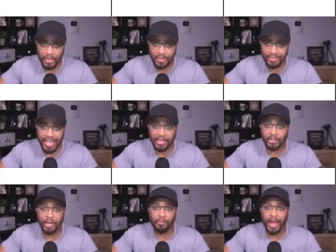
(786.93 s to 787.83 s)
they
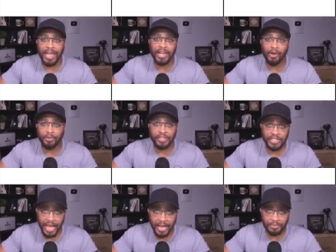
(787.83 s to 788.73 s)
click right here on the
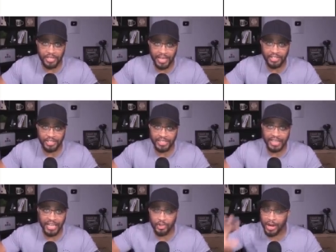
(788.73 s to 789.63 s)
job section
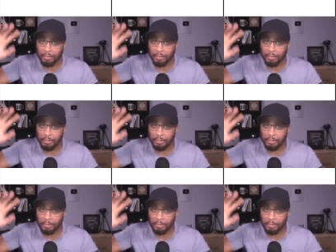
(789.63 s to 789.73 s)
and they try to